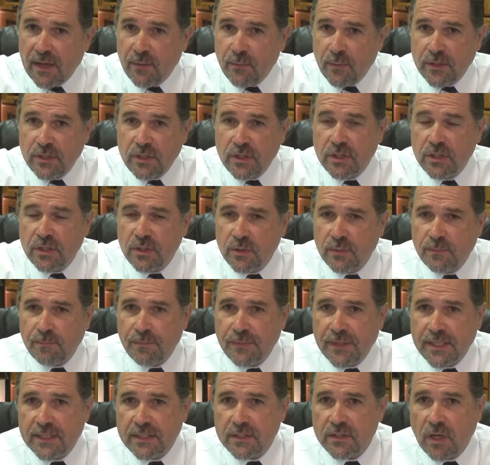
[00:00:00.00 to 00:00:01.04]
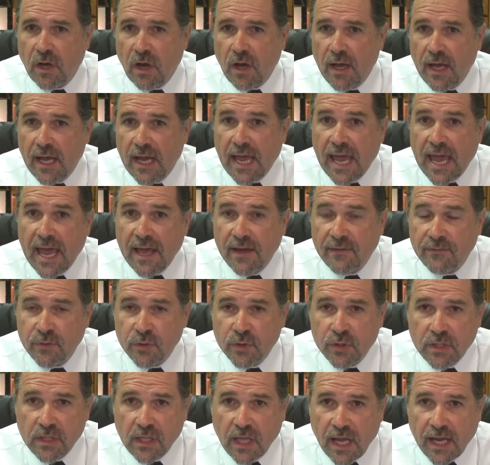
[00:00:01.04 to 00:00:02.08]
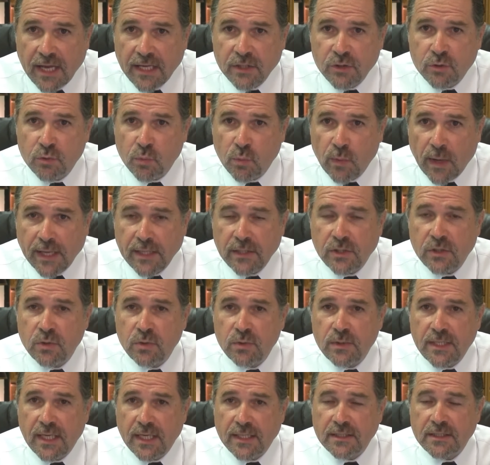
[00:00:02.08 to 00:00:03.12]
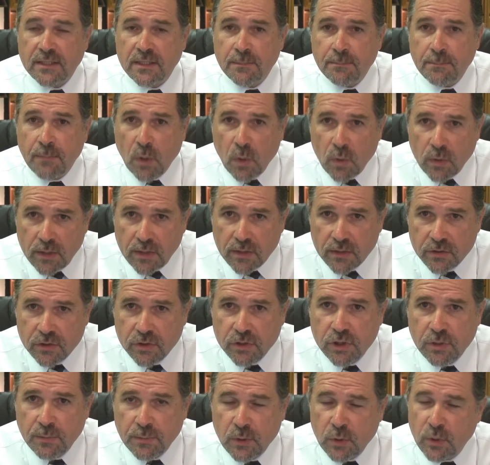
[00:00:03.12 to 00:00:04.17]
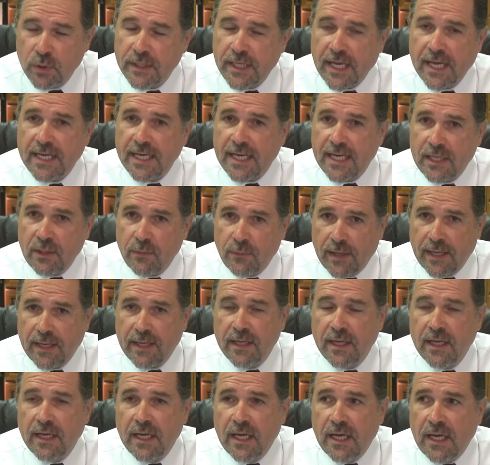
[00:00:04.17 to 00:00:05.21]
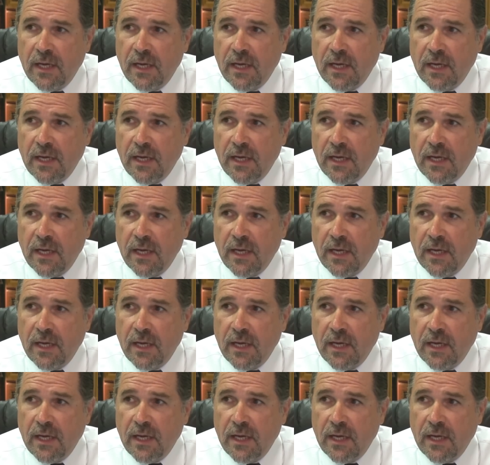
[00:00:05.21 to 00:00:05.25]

And what you do is have your clients write you testimonials. You should be doing that anyway.